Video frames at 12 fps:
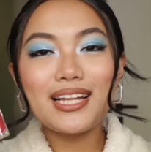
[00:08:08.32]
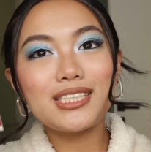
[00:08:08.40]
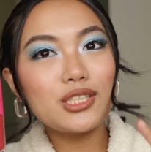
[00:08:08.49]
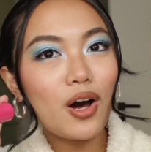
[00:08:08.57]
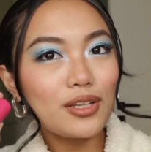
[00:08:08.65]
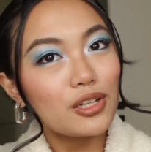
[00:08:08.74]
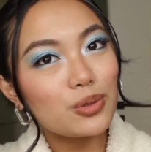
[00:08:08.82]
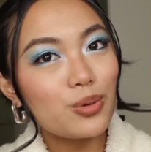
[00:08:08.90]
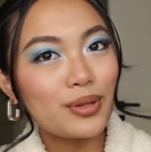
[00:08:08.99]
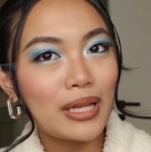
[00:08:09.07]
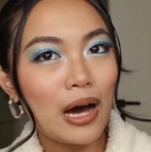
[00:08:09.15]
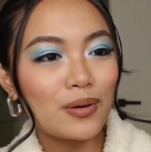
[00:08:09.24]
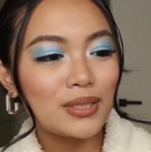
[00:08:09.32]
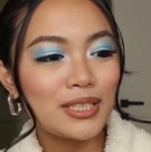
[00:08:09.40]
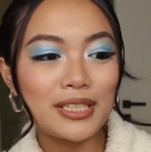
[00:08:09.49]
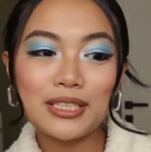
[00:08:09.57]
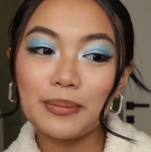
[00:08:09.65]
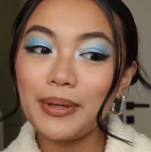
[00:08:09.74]
It's not a
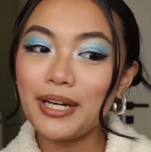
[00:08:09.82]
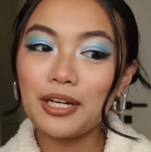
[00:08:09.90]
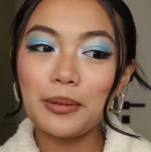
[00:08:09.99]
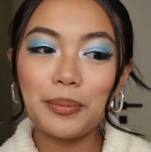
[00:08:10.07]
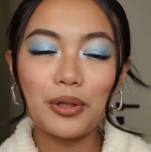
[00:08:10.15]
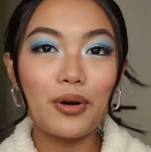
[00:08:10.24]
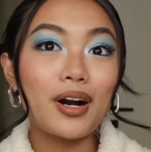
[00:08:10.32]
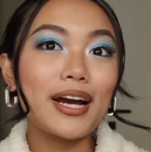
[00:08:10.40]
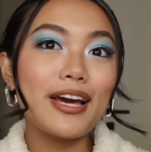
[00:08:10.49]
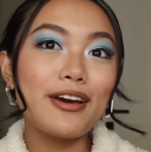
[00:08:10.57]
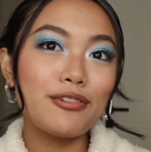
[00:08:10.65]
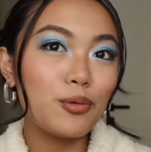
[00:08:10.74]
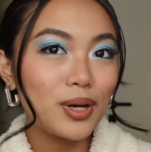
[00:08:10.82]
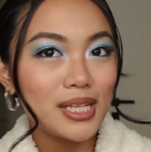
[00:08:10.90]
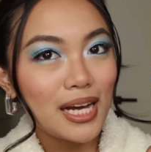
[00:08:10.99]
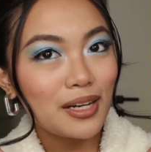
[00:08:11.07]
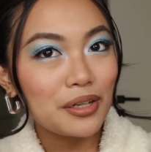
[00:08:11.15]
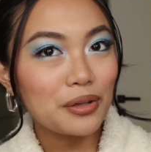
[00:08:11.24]
2000s makeup look if
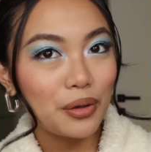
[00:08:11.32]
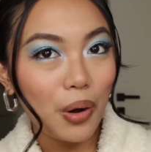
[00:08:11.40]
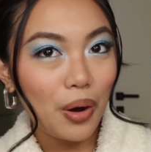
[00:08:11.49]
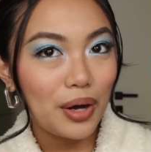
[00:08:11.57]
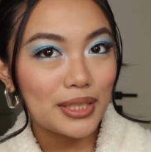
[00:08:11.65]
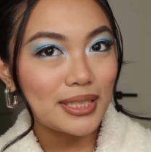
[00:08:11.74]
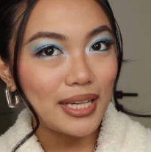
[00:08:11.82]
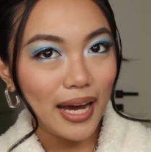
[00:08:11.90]
walang gloss,